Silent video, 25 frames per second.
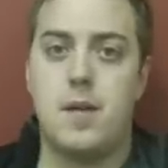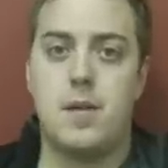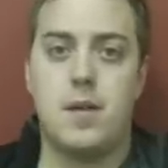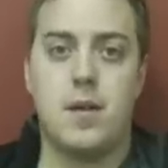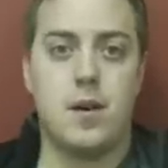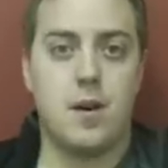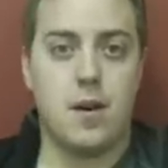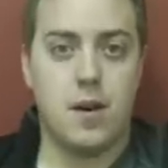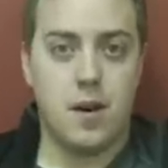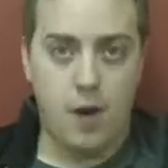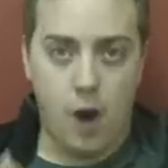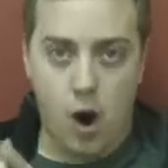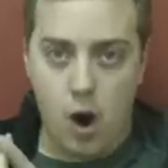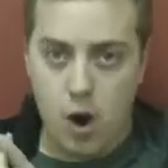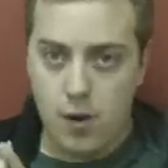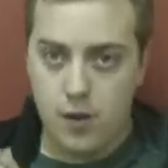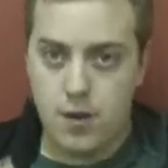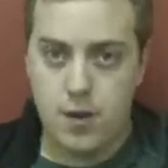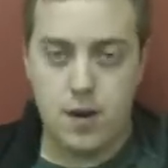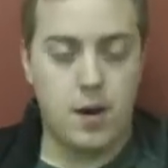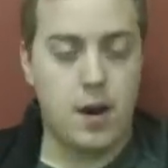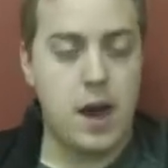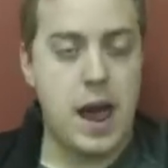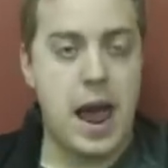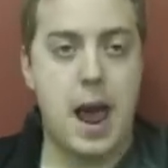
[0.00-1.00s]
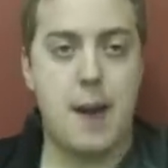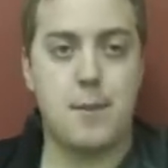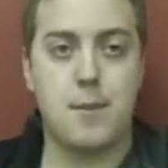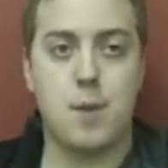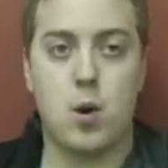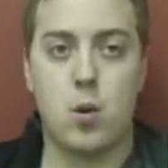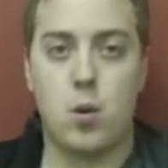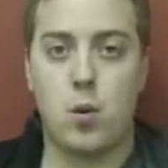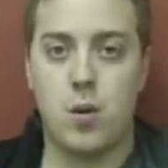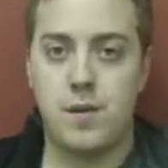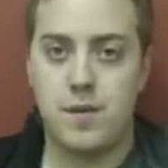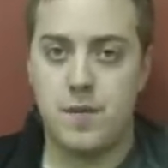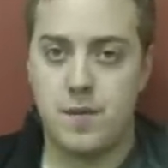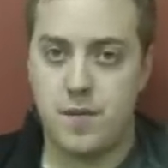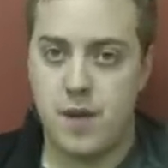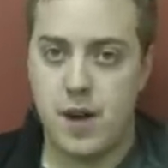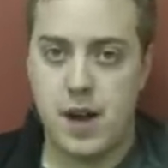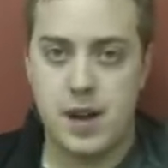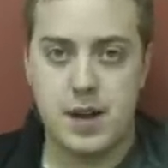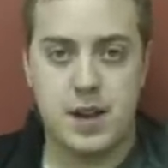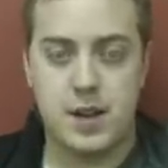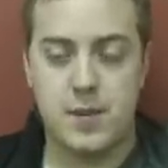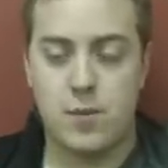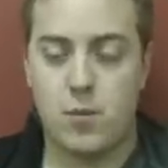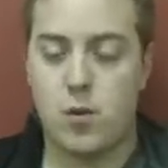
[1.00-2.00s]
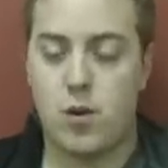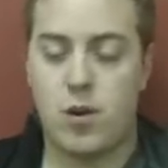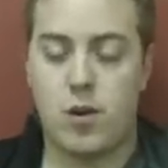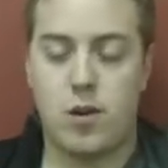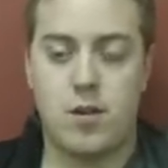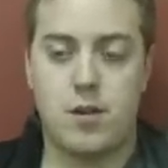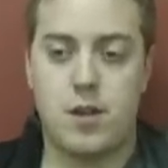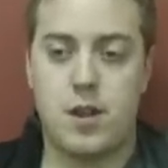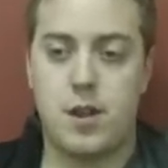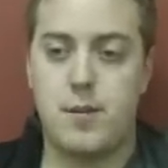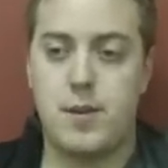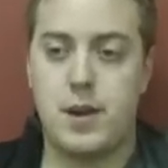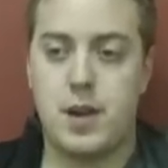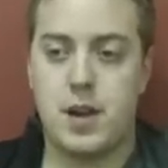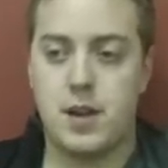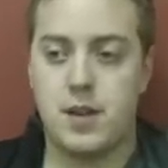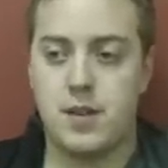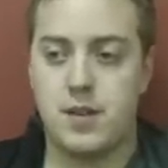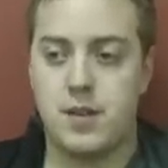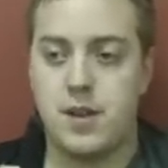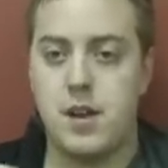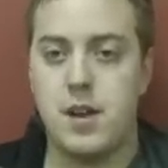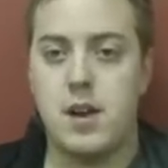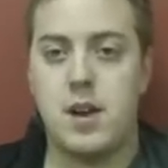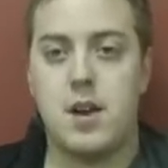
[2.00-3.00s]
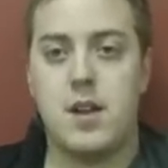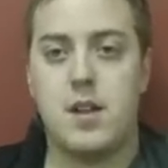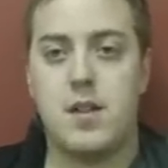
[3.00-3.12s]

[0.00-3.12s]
The the hammer wouldn't find him worthy because